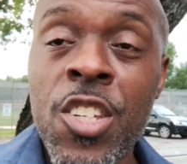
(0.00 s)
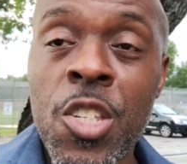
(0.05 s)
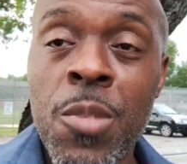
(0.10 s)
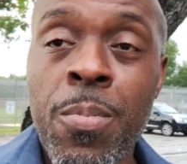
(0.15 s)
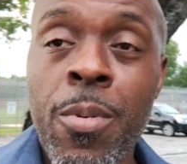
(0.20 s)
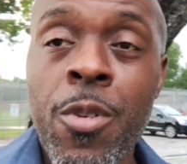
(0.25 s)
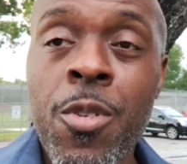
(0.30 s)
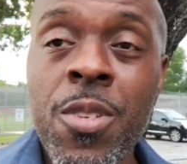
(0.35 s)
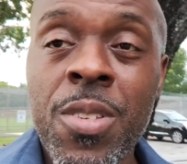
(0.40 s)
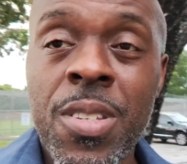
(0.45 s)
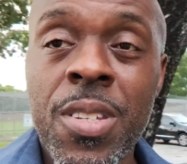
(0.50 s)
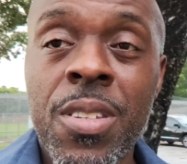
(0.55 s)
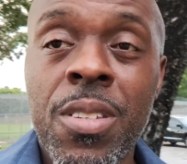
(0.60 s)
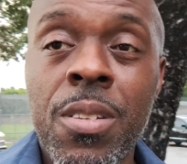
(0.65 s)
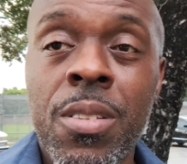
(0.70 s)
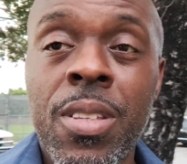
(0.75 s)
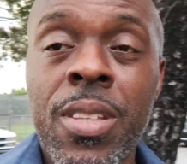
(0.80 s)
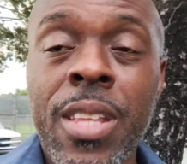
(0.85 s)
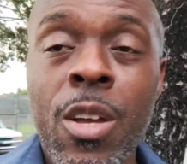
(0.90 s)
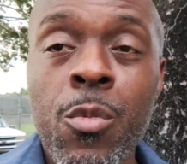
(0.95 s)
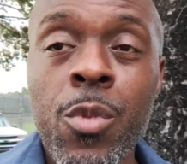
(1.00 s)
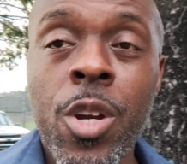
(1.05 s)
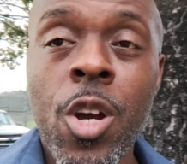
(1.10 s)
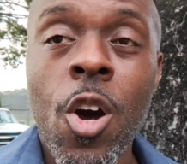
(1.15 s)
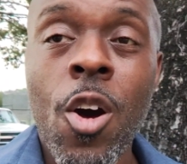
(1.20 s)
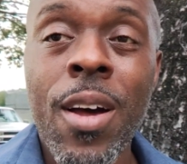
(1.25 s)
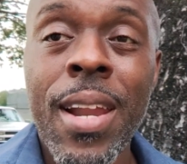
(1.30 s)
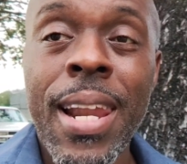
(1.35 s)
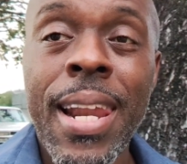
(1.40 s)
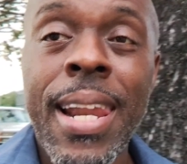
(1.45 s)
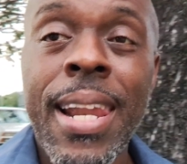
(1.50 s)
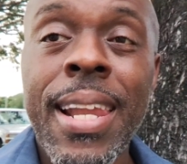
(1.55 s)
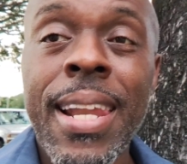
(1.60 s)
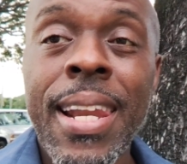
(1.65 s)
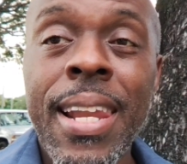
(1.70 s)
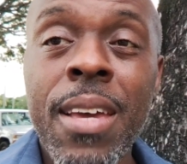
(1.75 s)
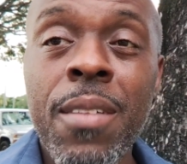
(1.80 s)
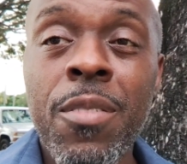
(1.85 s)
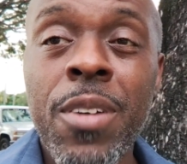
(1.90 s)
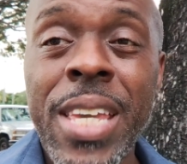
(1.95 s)
he's experiencing something that we call
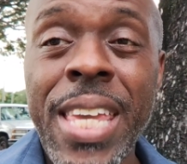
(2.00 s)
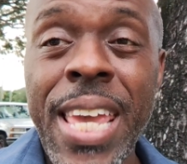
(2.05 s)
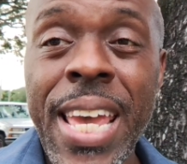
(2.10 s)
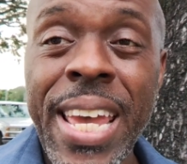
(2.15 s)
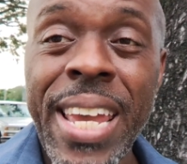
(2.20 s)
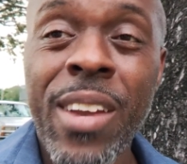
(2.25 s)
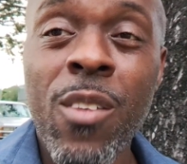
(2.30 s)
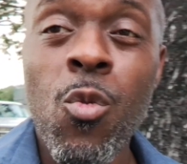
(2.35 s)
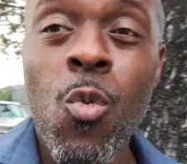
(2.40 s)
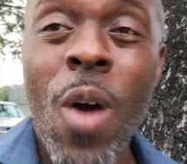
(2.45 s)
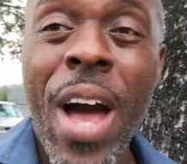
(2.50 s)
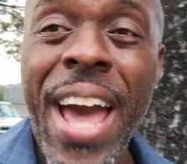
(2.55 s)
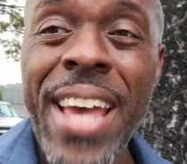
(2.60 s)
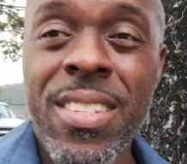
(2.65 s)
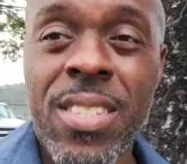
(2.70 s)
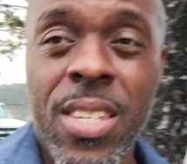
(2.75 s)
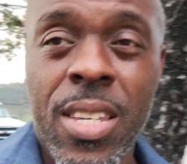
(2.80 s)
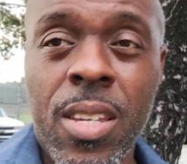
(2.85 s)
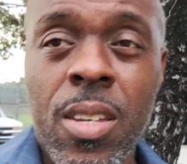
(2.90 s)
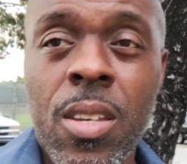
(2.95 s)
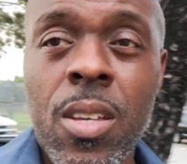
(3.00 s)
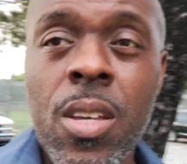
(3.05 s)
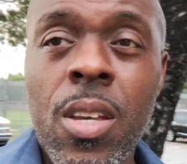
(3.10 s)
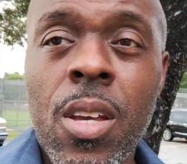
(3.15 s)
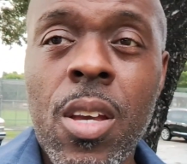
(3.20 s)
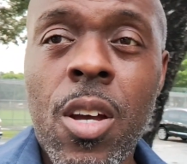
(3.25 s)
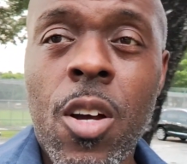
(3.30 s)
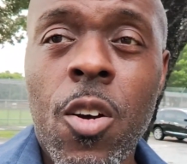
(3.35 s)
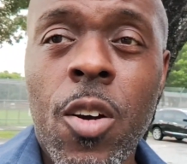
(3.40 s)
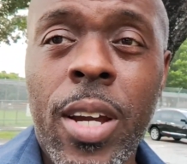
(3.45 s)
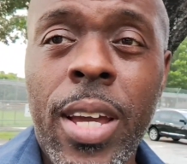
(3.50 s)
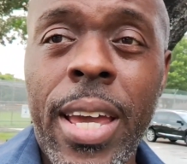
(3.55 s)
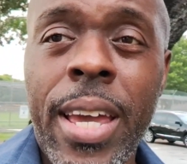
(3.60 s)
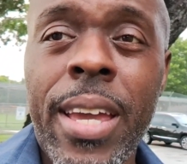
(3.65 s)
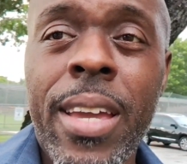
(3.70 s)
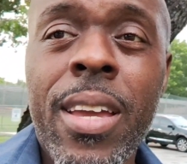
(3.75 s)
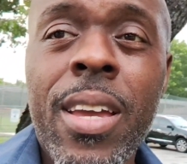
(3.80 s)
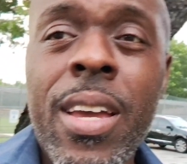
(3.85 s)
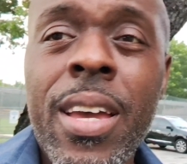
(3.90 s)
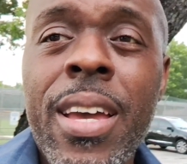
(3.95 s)
liver yang rising.
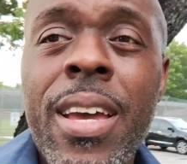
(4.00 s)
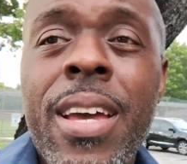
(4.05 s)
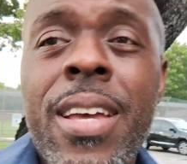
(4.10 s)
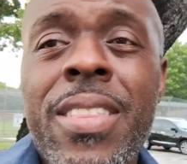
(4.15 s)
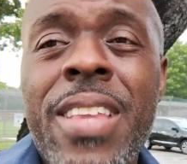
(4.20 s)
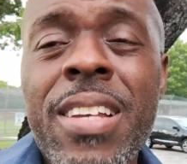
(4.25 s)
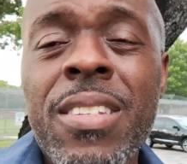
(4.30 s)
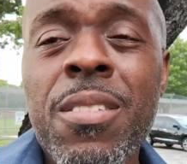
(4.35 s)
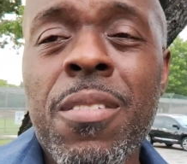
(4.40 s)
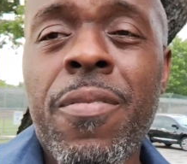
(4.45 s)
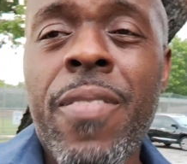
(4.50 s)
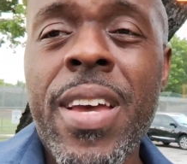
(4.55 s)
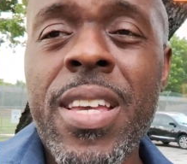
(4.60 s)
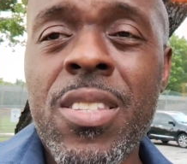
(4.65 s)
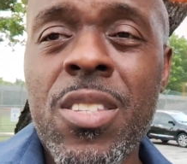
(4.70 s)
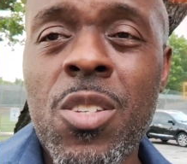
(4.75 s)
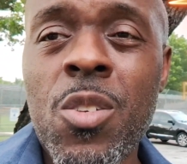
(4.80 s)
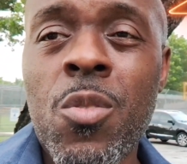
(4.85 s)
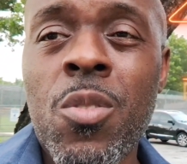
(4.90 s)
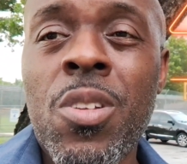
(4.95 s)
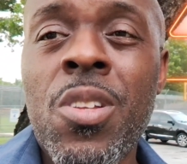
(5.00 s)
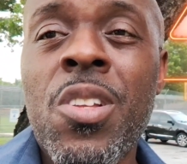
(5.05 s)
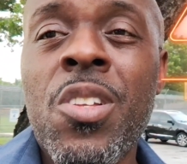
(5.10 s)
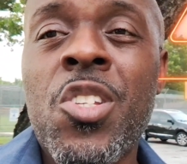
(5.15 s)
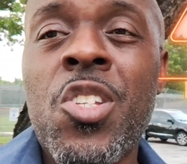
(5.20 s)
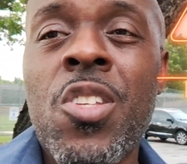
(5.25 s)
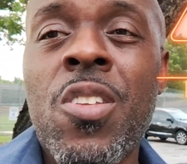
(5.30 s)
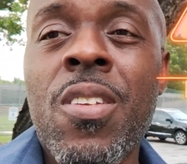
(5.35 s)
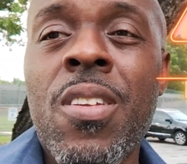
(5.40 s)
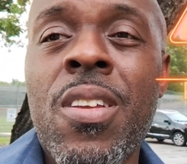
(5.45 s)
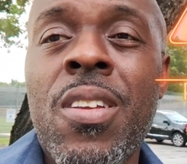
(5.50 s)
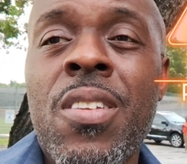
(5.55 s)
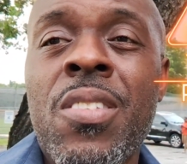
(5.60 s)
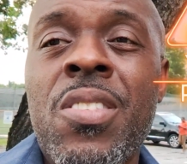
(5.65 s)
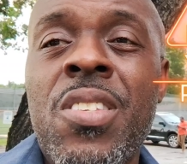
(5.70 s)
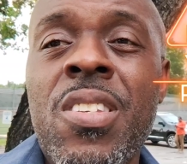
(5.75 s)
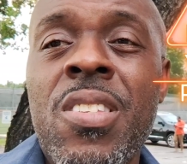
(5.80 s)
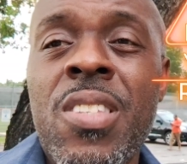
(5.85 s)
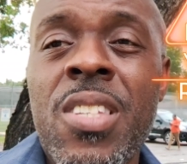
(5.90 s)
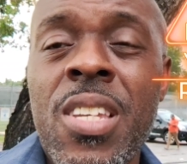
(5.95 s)
Okay, that's a fancy
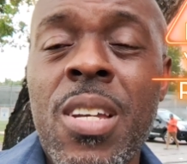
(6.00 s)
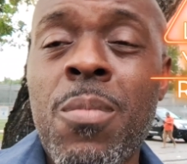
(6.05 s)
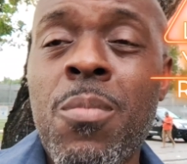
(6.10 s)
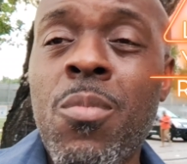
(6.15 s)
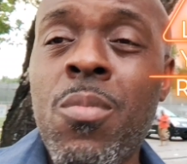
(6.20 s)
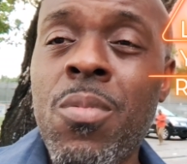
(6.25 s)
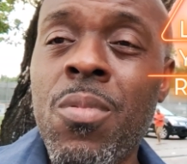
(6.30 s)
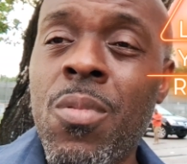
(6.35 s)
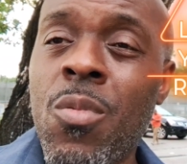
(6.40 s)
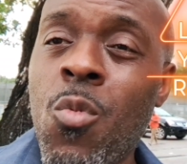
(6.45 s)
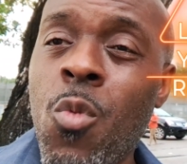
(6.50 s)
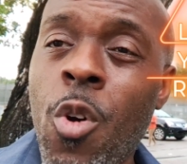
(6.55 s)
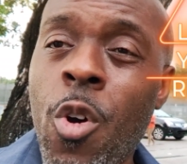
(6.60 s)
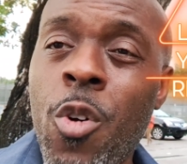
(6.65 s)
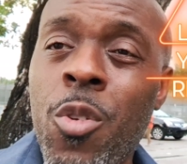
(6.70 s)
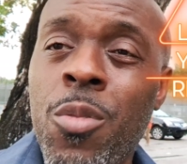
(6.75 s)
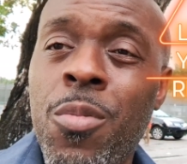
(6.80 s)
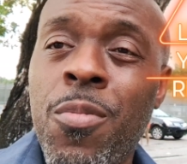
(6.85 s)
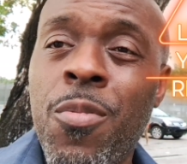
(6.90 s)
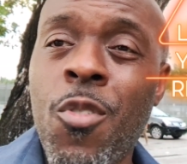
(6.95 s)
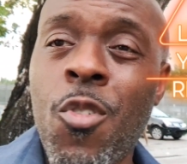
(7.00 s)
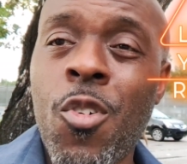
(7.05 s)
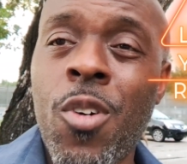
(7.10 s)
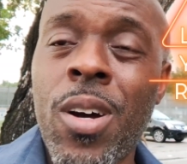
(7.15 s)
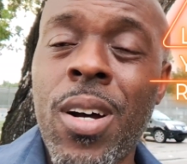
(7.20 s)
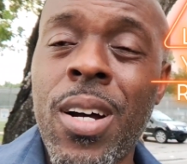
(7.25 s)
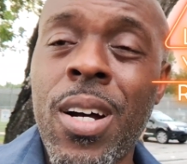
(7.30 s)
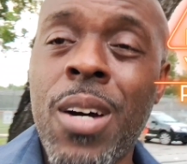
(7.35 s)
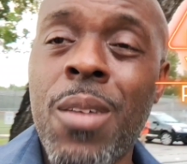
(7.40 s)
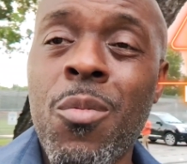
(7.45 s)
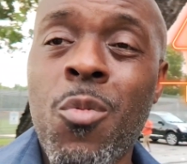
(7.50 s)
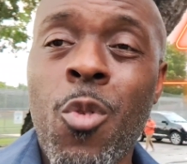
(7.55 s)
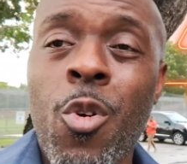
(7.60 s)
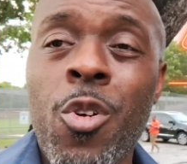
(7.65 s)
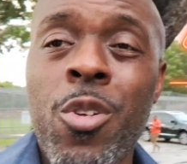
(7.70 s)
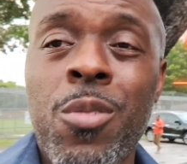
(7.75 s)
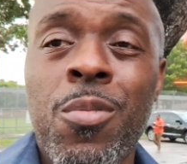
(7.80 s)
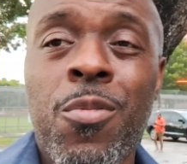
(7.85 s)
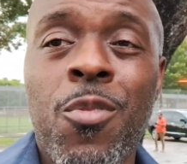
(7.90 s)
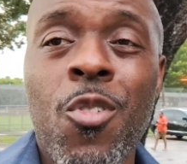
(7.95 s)
TCM word for um,
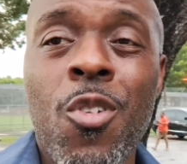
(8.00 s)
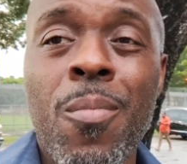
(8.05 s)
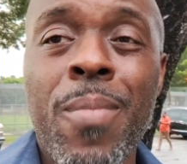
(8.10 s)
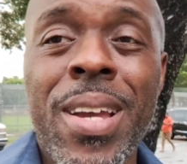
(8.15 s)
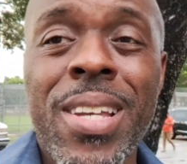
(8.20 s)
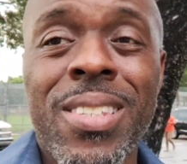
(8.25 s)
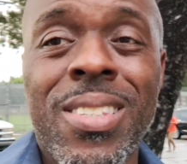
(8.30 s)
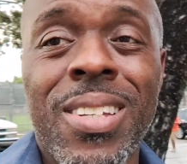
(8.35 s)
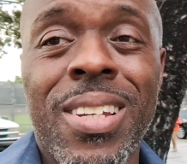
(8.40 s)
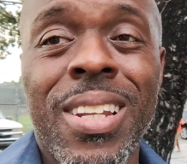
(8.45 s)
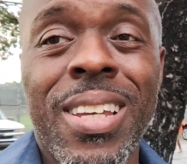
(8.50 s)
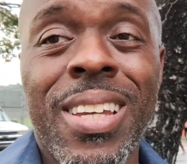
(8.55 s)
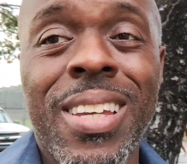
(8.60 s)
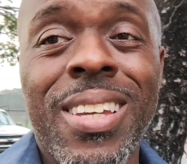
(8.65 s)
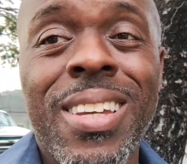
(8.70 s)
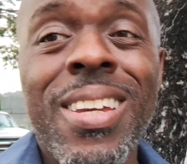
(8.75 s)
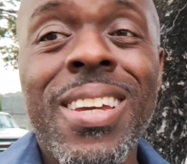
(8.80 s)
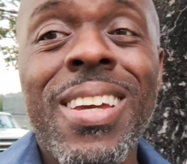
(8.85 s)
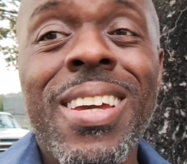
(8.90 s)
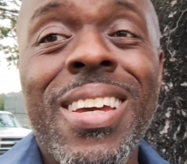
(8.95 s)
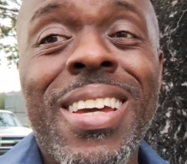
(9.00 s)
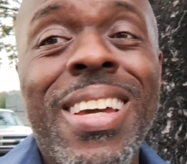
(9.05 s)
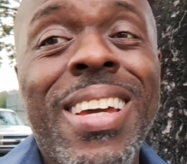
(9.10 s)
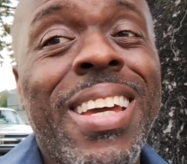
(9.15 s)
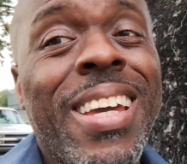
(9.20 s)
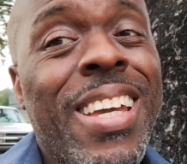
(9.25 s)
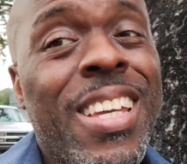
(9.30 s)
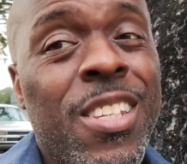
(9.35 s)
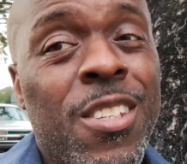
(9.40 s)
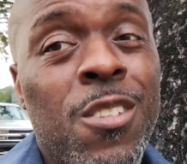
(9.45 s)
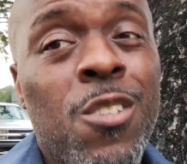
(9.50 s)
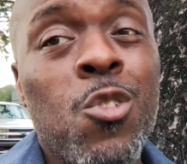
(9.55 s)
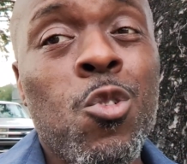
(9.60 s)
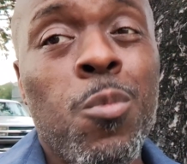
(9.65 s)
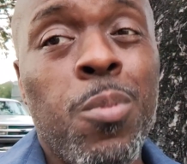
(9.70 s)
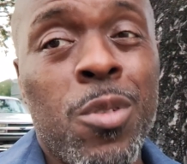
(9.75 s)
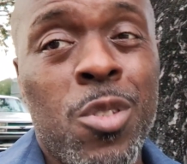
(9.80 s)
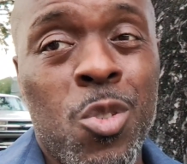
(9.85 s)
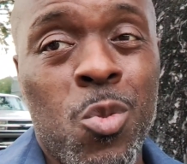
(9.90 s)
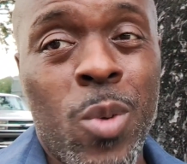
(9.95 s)
words for basically he's
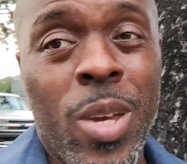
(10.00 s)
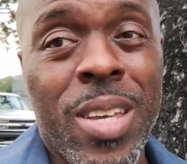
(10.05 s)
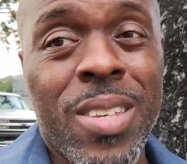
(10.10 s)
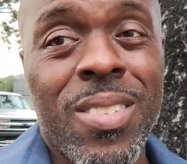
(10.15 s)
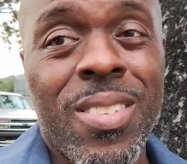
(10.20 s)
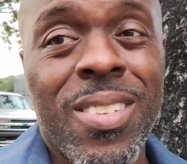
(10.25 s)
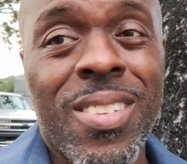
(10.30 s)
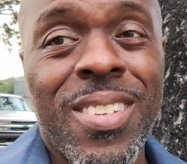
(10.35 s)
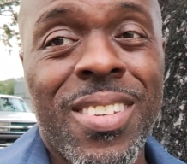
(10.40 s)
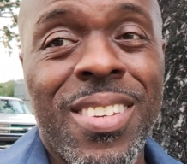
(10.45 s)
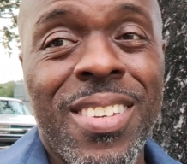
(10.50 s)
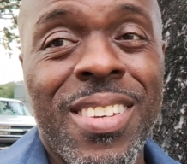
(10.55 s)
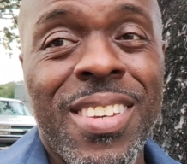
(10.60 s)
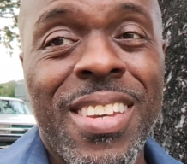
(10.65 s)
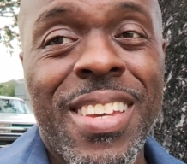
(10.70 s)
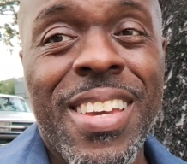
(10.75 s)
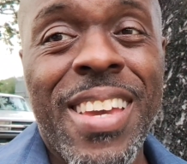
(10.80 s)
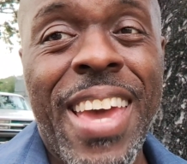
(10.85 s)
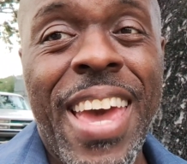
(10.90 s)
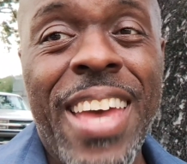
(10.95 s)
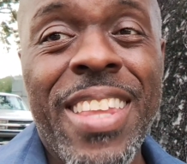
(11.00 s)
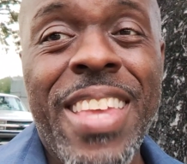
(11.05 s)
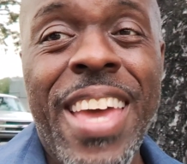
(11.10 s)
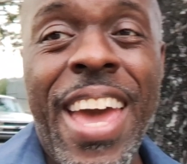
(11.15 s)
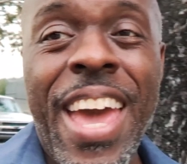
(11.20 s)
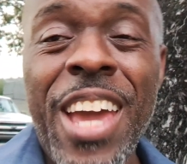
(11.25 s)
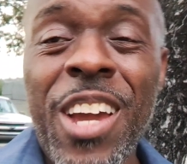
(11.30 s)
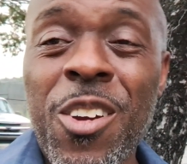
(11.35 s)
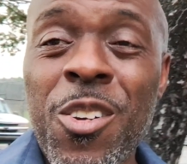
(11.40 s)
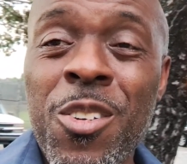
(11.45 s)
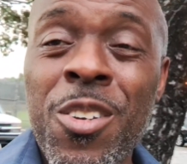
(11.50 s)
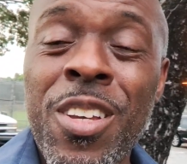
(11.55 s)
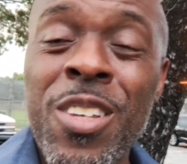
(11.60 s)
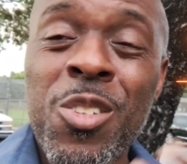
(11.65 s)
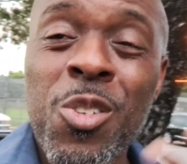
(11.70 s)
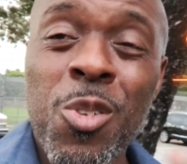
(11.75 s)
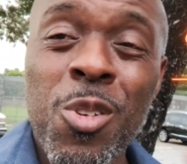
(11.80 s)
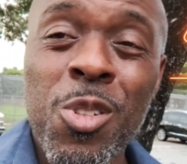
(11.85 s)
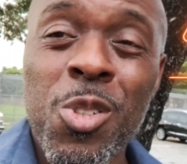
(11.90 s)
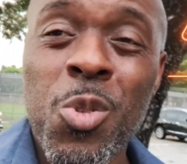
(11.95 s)
super stressed, and the anger
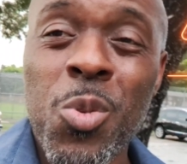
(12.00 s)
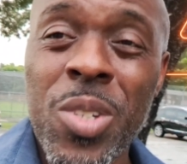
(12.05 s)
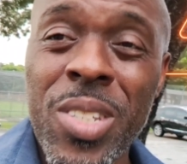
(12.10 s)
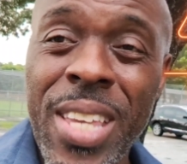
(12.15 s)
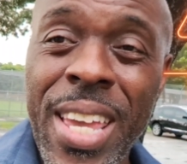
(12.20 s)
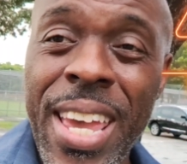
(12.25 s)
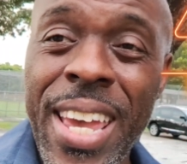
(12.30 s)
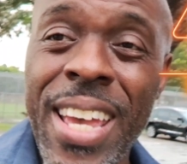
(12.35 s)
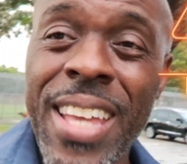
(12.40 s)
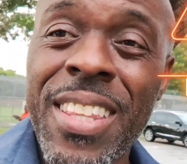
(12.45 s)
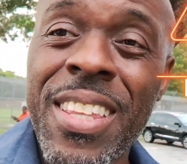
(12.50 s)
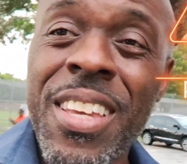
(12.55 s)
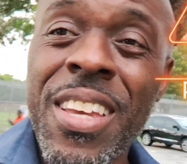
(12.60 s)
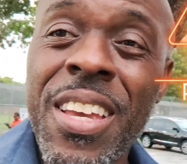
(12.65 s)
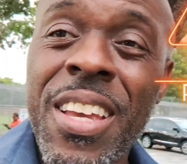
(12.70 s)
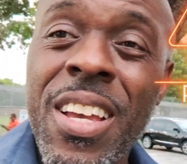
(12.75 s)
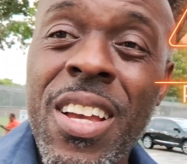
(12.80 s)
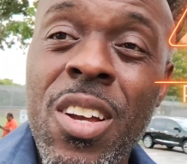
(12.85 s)
is going to his head,